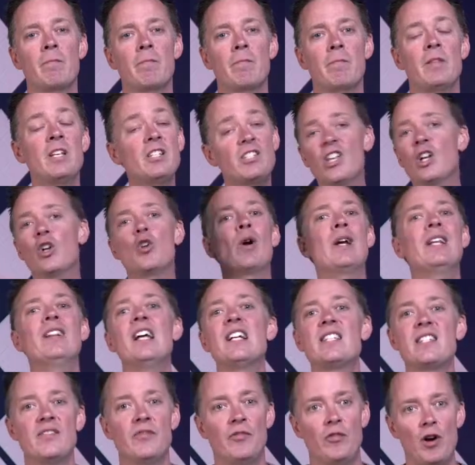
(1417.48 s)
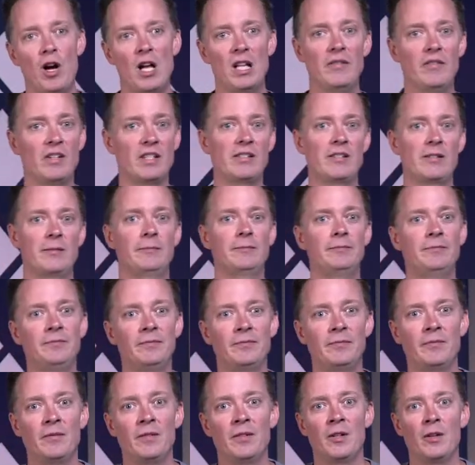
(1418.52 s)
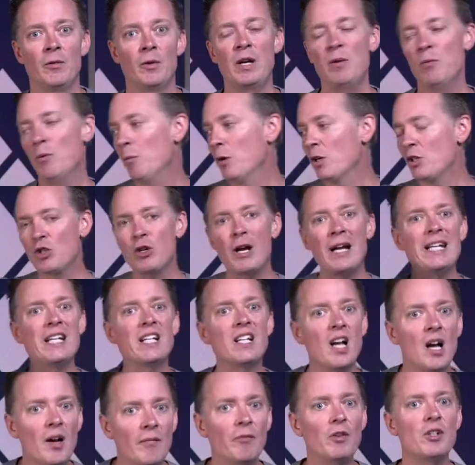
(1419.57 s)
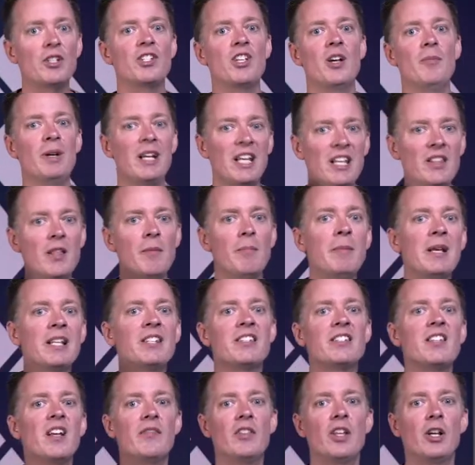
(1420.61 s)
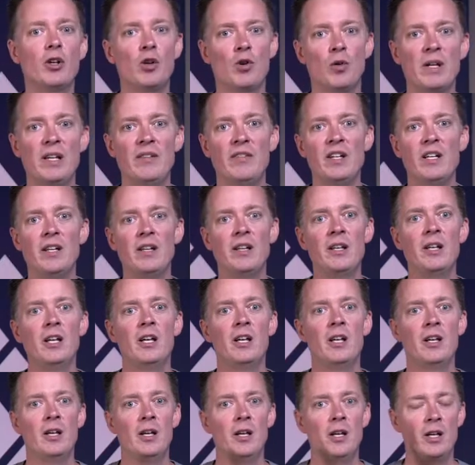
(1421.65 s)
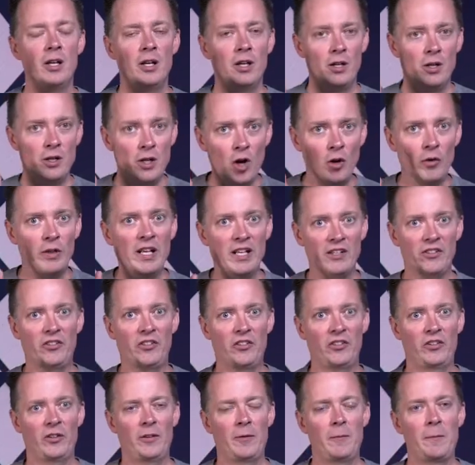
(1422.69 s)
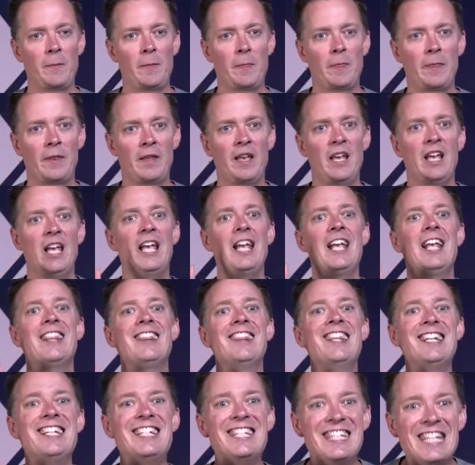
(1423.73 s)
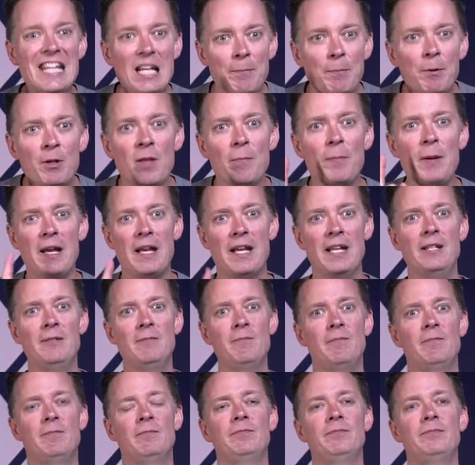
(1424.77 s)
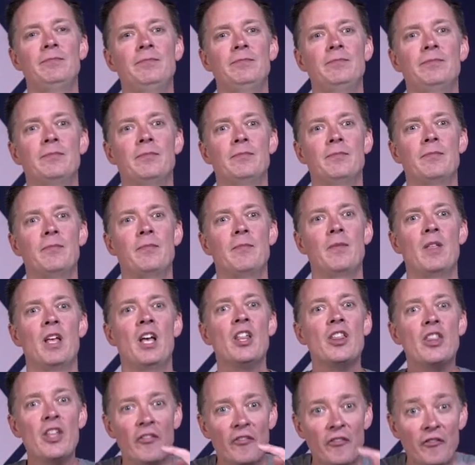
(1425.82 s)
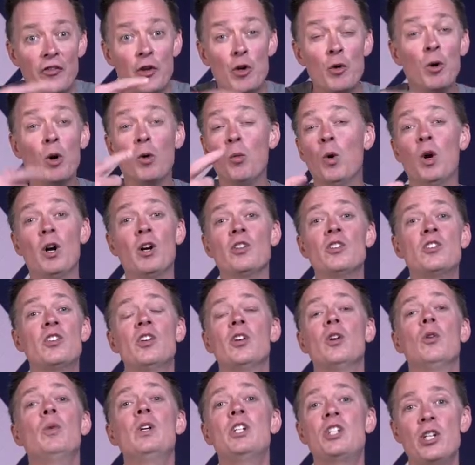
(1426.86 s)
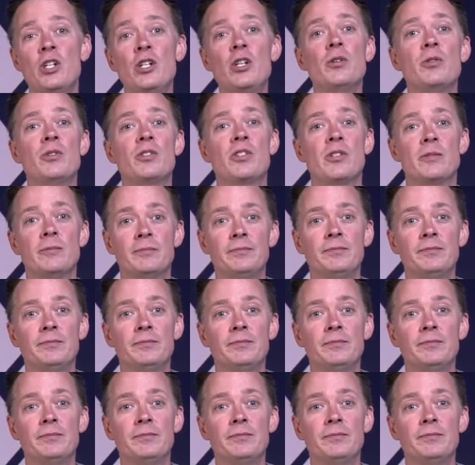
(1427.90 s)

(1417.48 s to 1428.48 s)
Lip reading: This is a great lesson for all of us, right? When we're trying to comfort someone in the midst of their grieving, know this. The deeper the pain, the fewer words we should use.